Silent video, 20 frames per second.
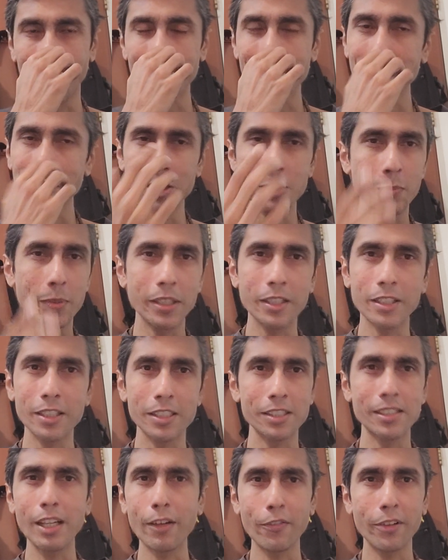third speaker
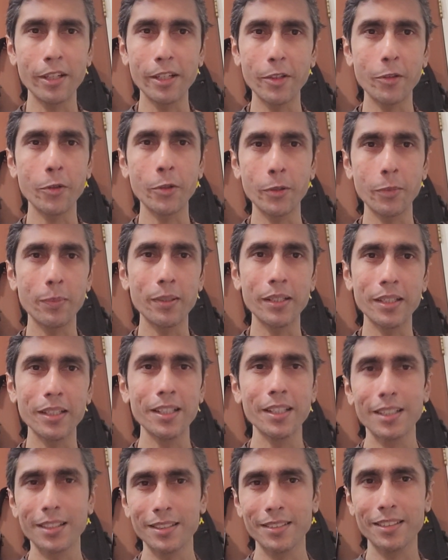is definitely going to be
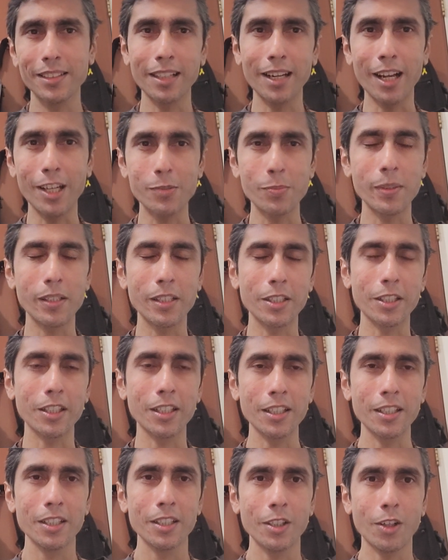the last
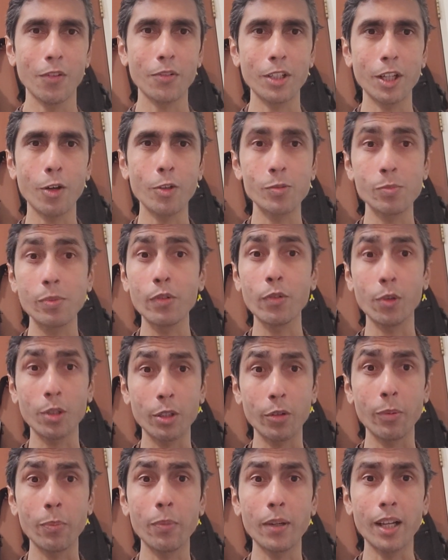speaker of the house before
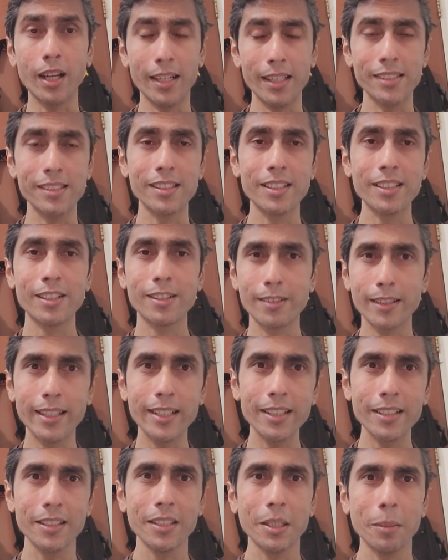the replies, right?